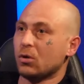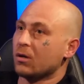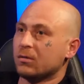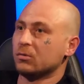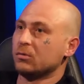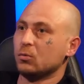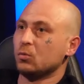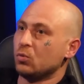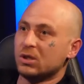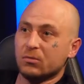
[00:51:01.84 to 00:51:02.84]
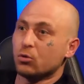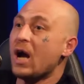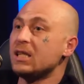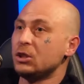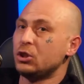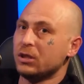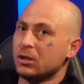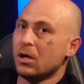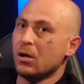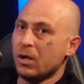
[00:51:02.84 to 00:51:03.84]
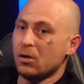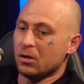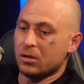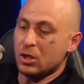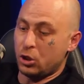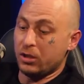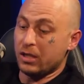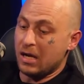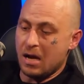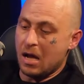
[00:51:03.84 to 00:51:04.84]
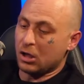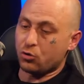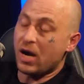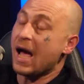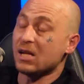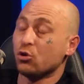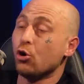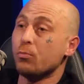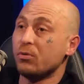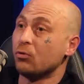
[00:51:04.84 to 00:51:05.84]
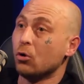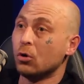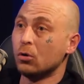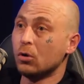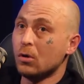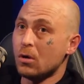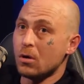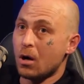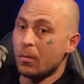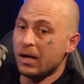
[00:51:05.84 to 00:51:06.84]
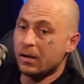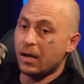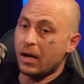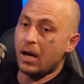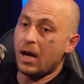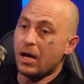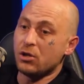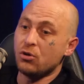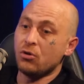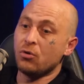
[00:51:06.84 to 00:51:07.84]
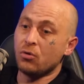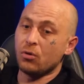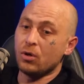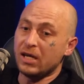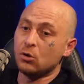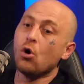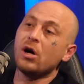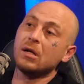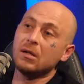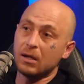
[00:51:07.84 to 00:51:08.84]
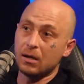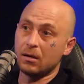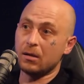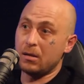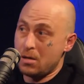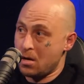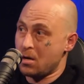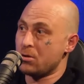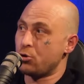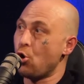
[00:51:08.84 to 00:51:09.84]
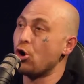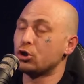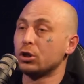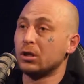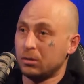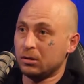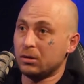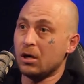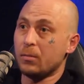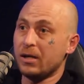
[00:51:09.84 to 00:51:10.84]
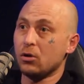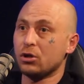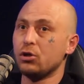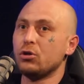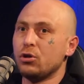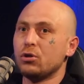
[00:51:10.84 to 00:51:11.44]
like. With some crazy shit, you know what I mean? Like shit that Australia hasn't heard before. You know what I mean? And you ignited the urcha, you know what I mean? Like